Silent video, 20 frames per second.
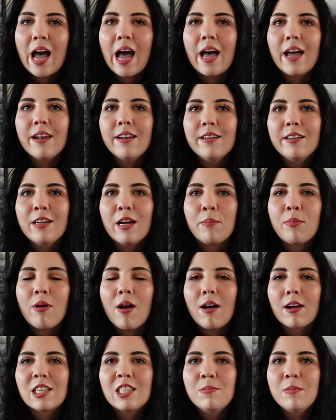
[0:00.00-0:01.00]
at
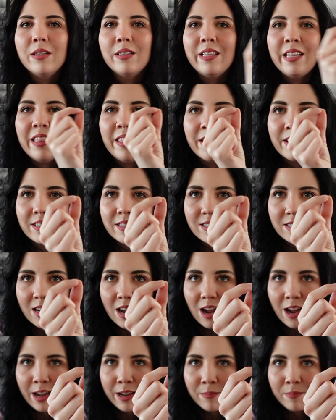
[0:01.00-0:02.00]
approximately this
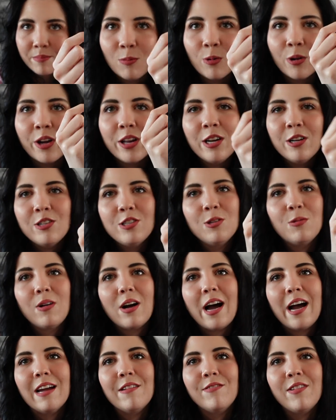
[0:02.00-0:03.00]
time, we're going to do a
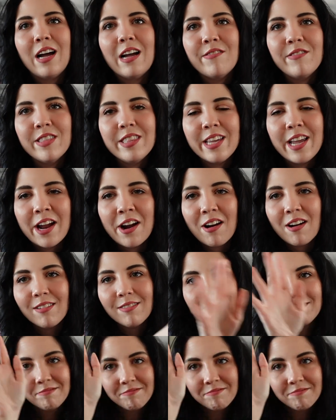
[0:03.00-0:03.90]
high five in the air.